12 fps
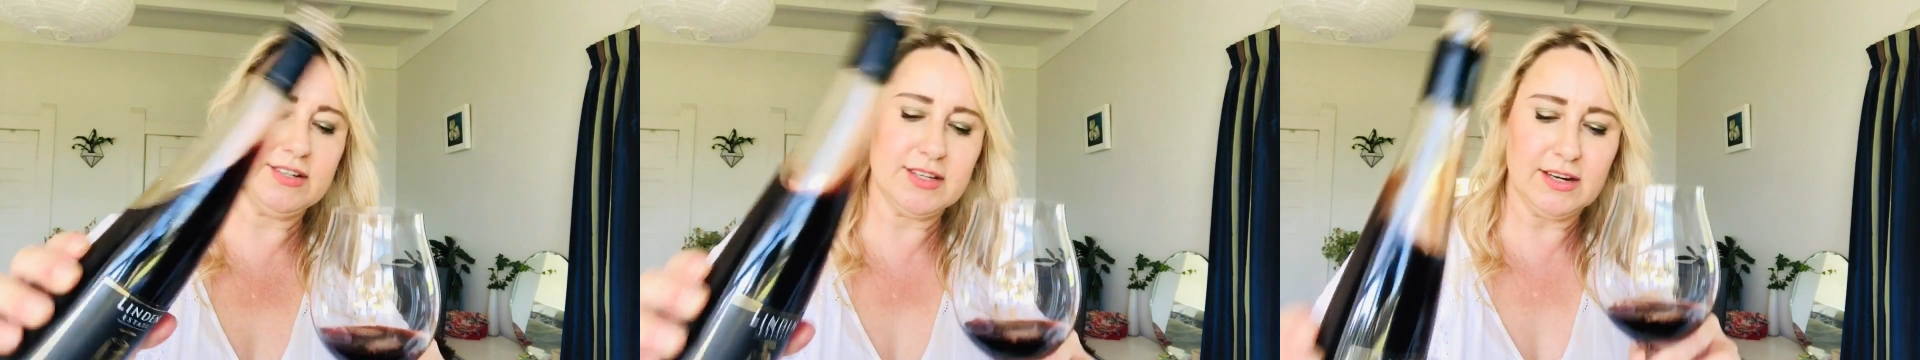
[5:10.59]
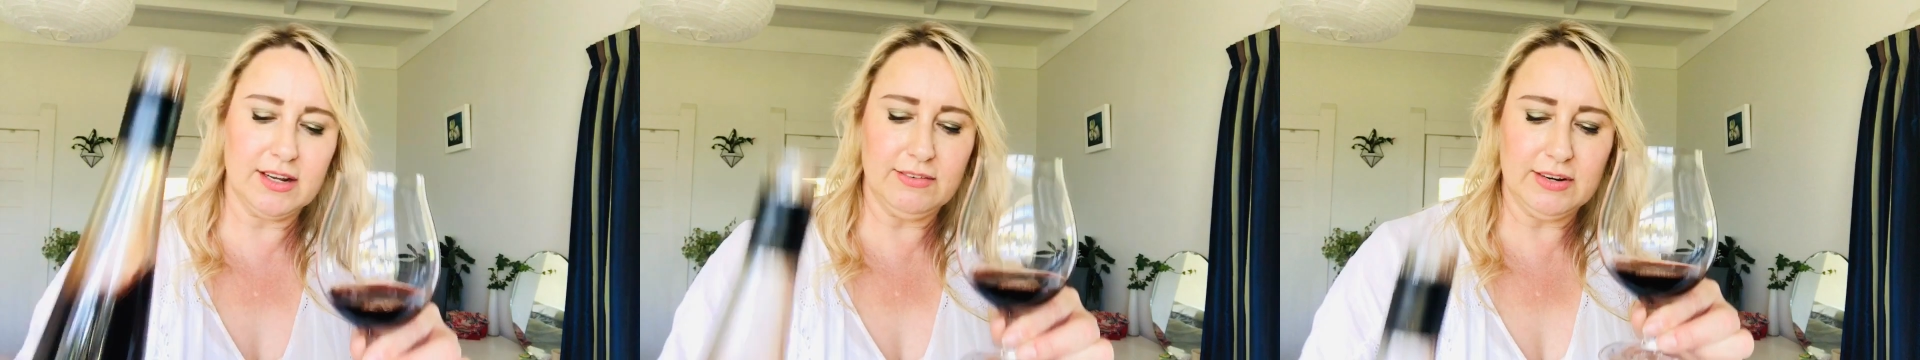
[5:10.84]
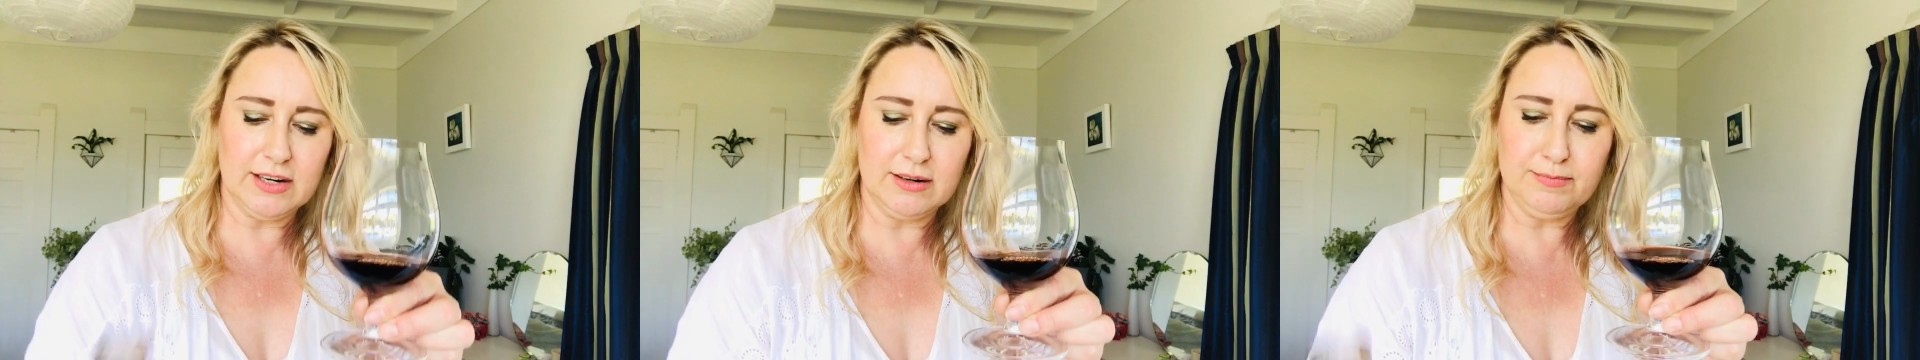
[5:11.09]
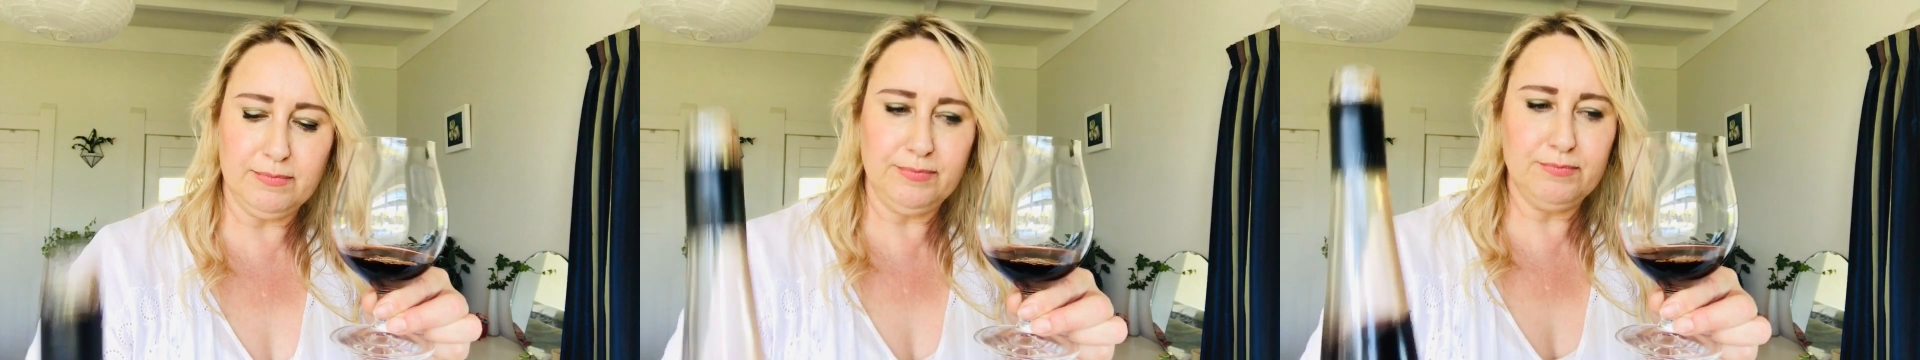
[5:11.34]
Just going to give a
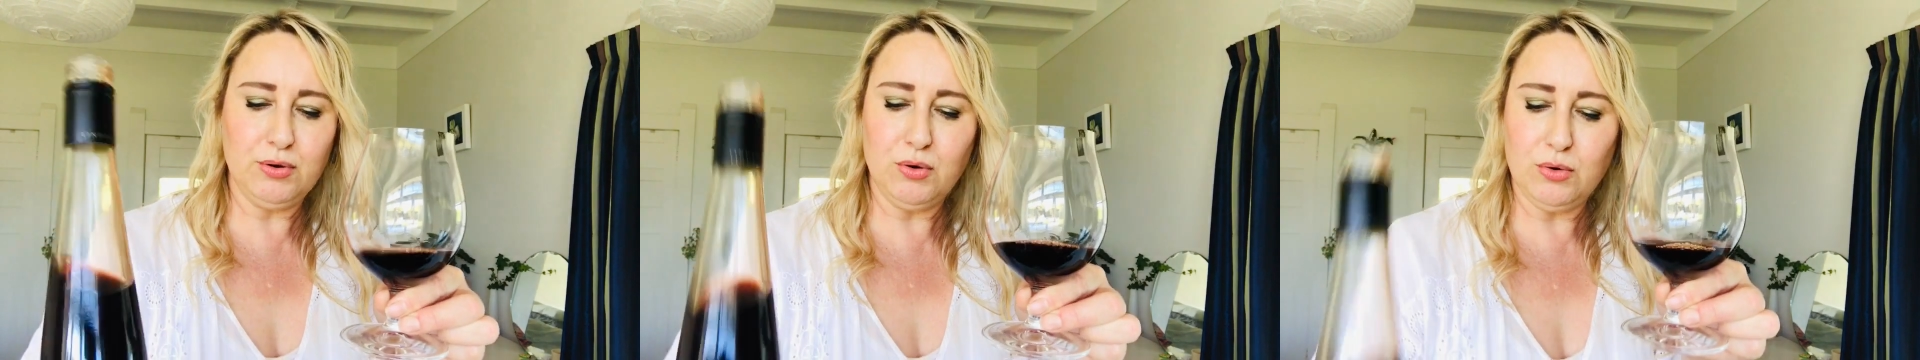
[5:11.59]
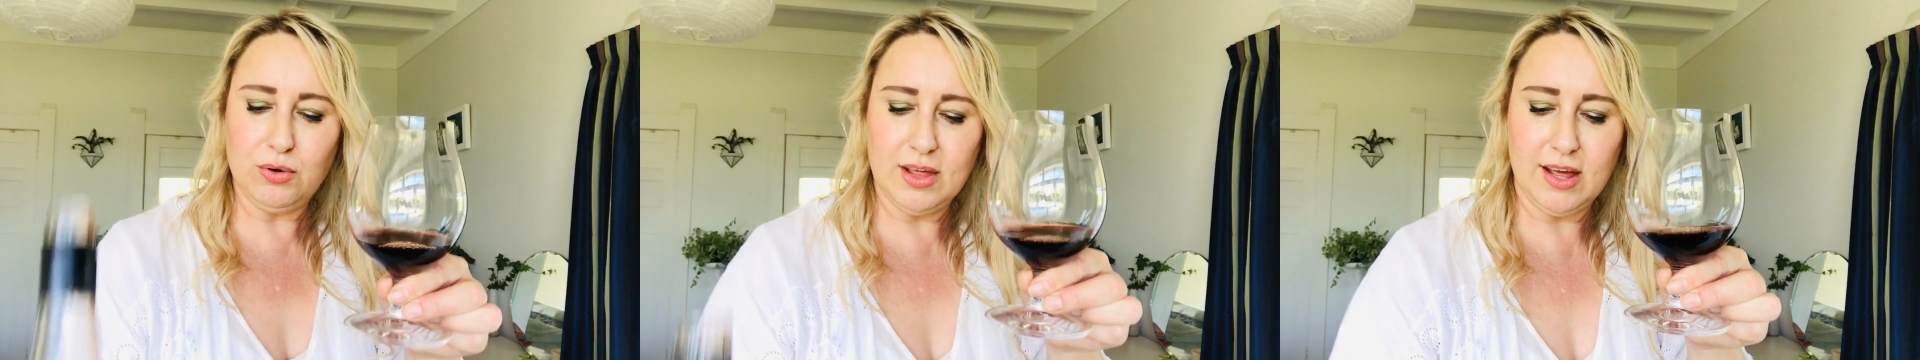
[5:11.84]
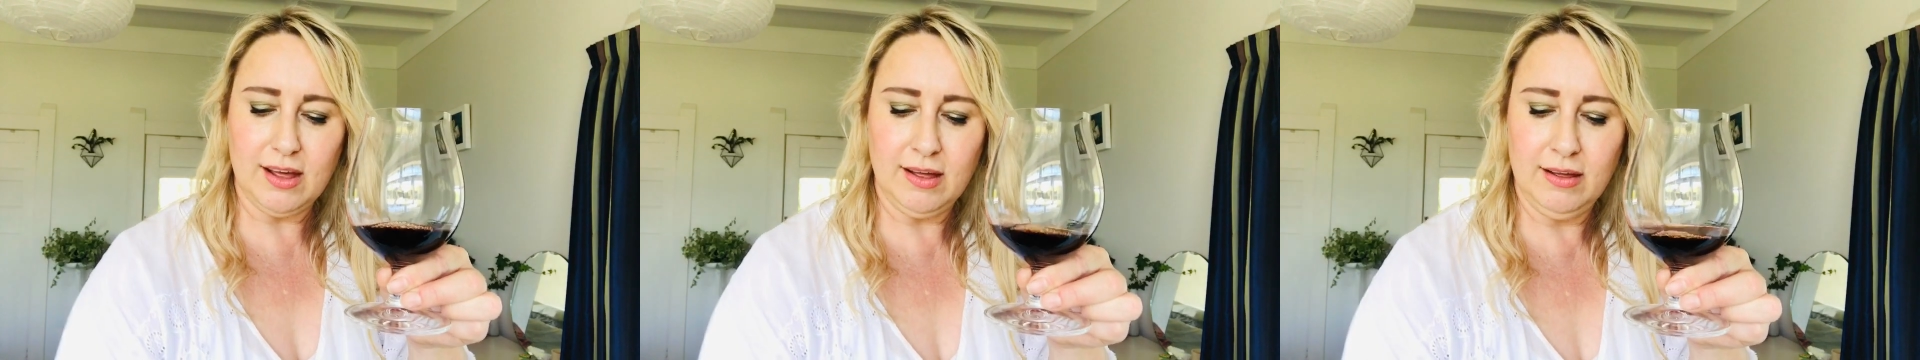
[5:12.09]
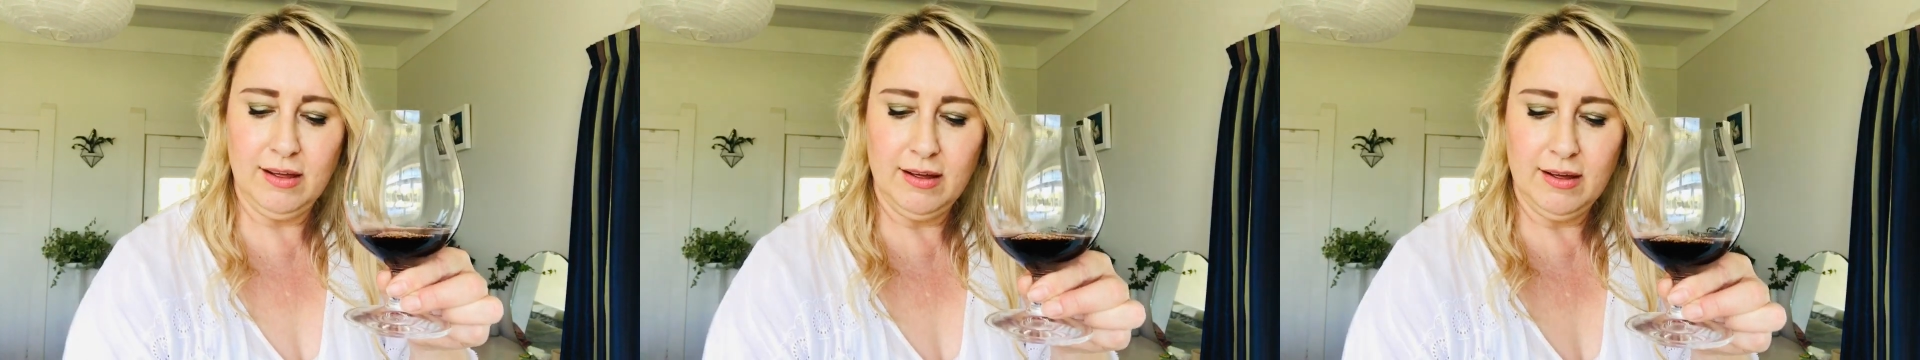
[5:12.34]
little pour there.